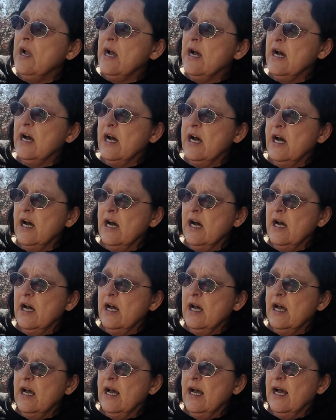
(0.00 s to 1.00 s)
uh,
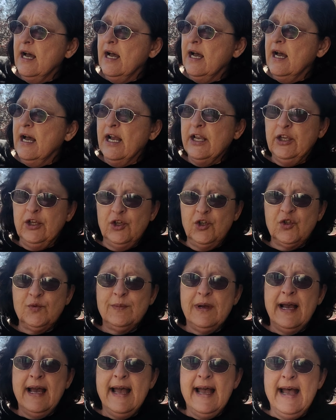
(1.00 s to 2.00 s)
I used
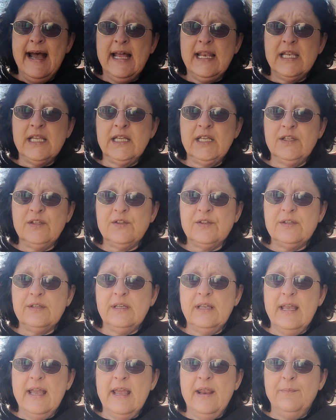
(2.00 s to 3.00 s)
my atlas,
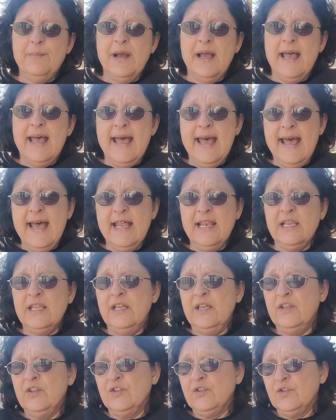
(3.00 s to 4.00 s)
and my
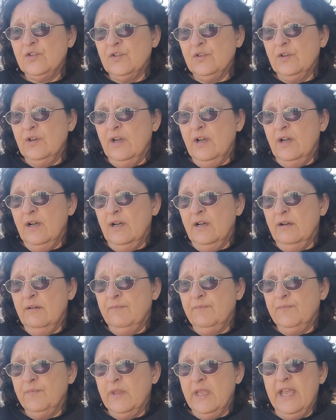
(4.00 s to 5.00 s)
atlas uh,
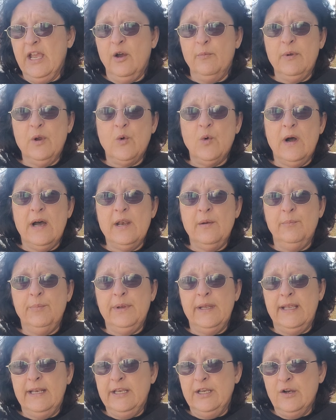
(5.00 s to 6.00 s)
helped me quite a
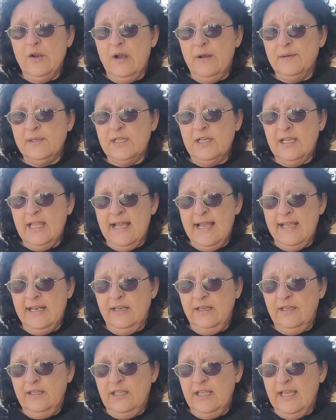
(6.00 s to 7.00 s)
bit. You know, I was
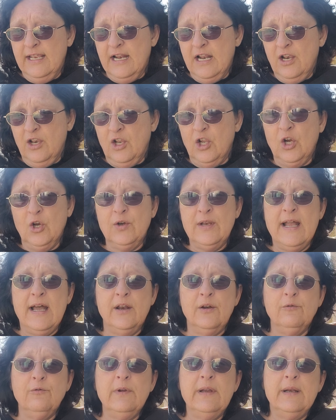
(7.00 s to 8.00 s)
glad that I learned how
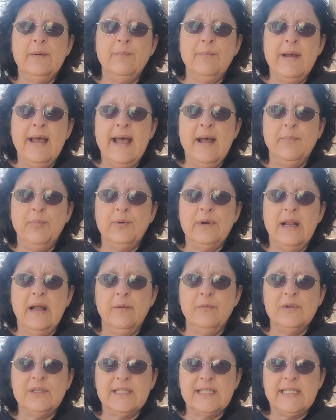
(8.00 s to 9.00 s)
to read a map when I
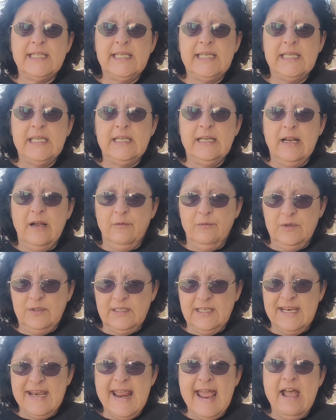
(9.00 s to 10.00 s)
was a kid. I was
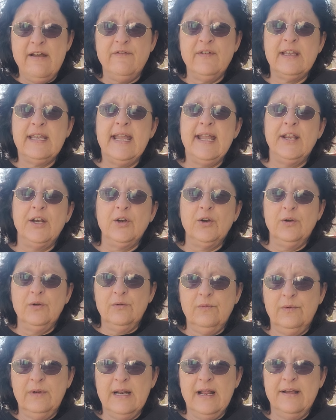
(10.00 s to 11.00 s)
the navigator
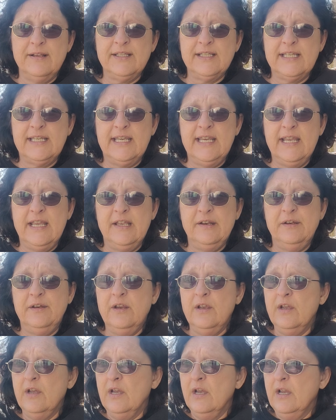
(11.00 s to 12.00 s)
when I was a kid.
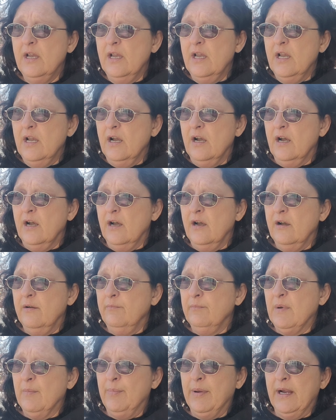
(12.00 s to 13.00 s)
Uh,
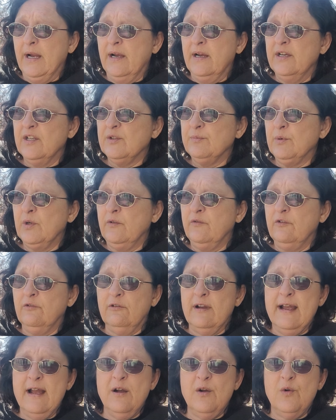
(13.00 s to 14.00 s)
my parents moved
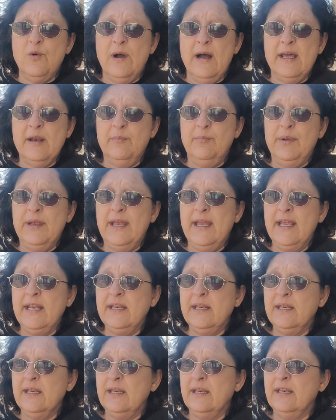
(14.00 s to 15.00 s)
around quite a bit,
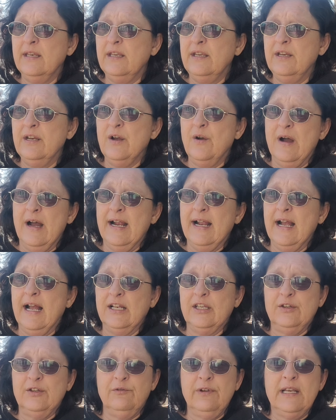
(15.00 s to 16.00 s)
and you know, I
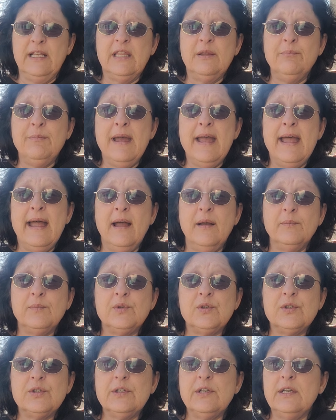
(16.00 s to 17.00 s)
got to read the
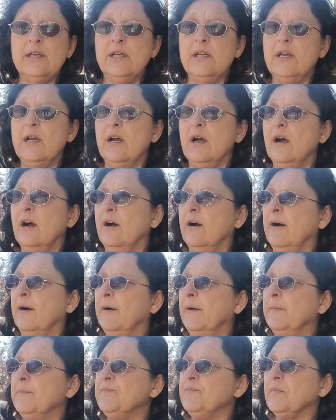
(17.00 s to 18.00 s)
maps.
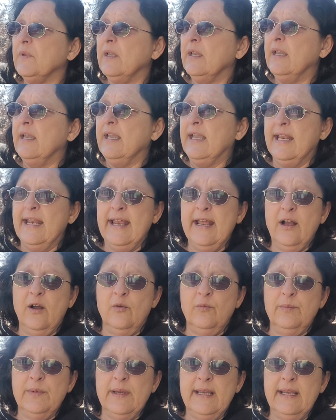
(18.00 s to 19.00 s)
Um, it
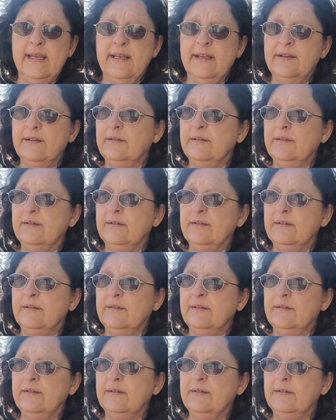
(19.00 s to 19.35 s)
helped me